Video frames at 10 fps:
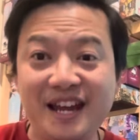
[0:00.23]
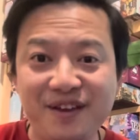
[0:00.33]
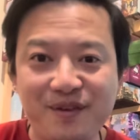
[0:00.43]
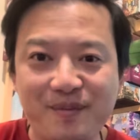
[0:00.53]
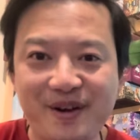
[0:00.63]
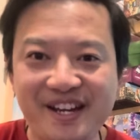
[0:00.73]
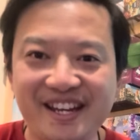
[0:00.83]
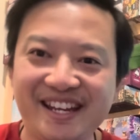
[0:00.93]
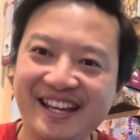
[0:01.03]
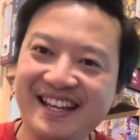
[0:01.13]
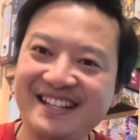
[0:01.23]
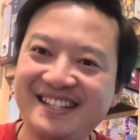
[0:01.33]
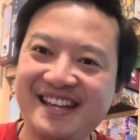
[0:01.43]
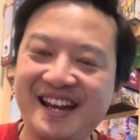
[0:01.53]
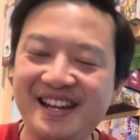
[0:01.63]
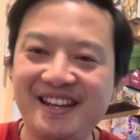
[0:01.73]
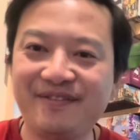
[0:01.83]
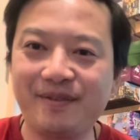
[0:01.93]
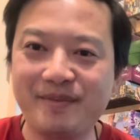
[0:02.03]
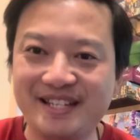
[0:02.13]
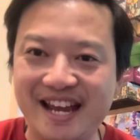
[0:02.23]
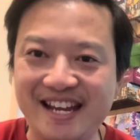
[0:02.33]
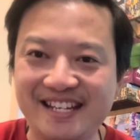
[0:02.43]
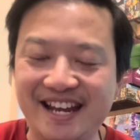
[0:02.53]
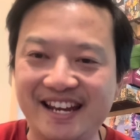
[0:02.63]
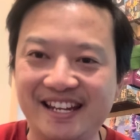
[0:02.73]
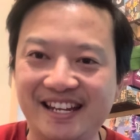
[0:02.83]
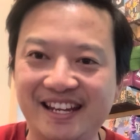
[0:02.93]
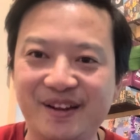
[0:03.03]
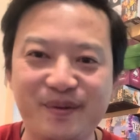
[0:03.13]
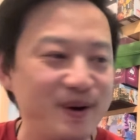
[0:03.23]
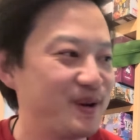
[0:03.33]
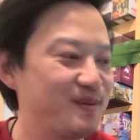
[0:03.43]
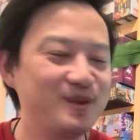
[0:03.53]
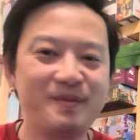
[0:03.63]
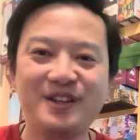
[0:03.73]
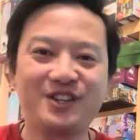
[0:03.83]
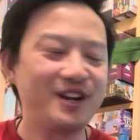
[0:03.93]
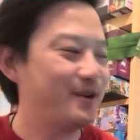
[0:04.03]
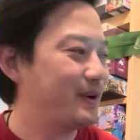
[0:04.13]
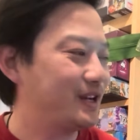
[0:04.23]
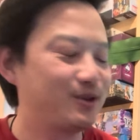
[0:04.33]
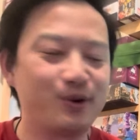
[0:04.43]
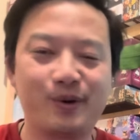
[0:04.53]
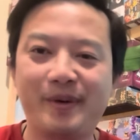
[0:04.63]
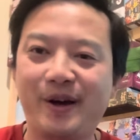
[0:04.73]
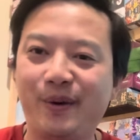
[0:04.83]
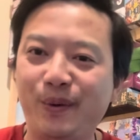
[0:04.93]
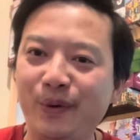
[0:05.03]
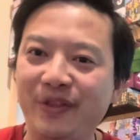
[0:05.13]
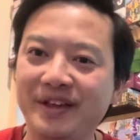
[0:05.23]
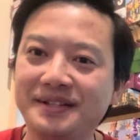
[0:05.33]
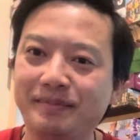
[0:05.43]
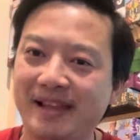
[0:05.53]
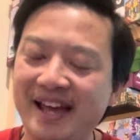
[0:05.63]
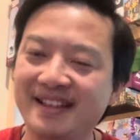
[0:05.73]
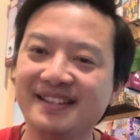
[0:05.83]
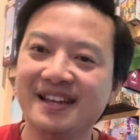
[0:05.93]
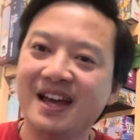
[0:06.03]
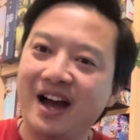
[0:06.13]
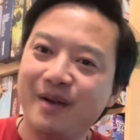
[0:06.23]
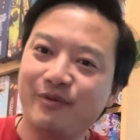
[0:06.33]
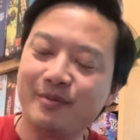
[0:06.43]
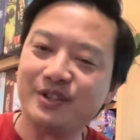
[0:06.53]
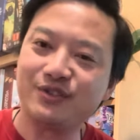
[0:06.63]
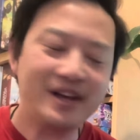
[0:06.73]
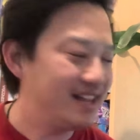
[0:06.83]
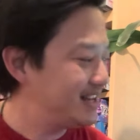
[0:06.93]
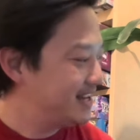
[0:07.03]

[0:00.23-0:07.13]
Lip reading: everybody, it's Danny from Botany Danny here. Welcome to my channel where I talk about all things plants. I'm from Australia